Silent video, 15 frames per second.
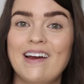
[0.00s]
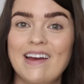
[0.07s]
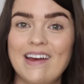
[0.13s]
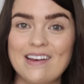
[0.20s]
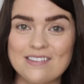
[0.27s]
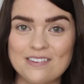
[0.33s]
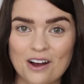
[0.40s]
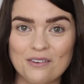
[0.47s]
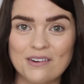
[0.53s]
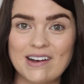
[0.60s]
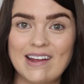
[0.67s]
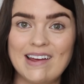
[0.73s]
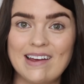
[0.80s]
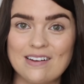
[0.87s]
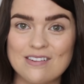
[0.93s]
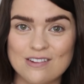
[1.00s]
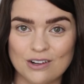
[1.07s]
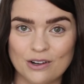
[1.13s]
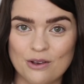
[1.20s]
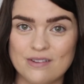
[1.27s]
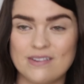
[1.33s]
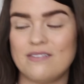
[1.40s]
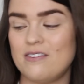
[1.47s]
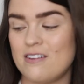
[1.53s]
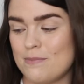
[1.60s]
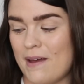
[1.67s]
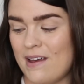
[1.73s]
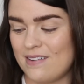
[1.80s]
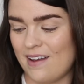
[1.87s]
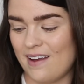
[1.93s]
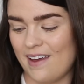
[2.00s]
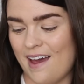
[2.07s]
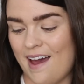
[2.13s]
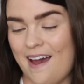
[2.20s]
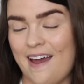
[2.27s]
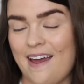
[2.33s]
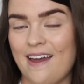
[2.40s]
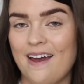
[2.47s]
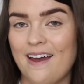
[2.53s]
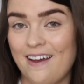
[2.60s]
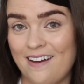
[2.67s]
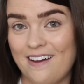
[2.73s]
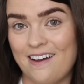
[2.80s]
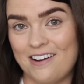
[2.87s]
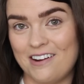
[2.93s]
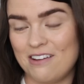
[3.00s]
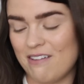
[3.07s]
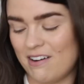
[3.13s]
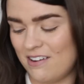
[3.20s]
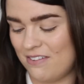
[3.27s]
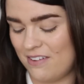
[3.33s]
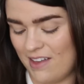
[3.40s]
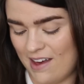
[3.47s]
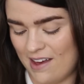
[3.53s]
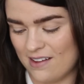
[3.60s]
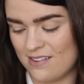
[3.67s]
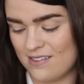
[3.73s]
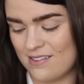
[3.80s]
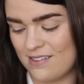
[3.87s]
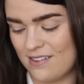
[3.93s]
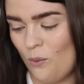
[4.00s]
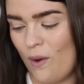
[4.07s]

It is currently exclusive to Space NK. And are you ready for this?